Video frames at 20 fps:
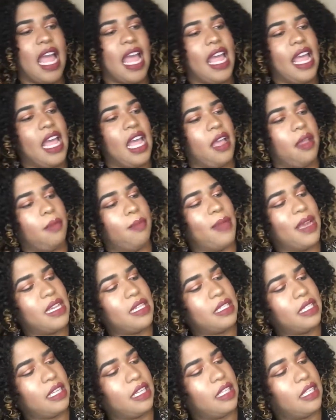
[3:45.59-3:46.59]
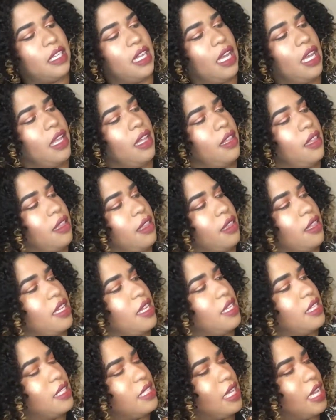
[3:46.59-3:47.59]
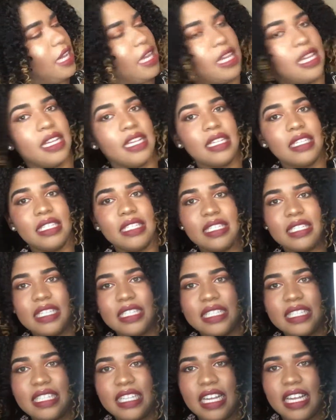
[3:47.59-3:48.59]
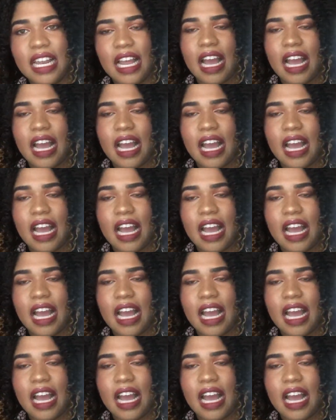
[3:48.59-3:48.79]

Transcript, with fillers: And basically, this is the Scent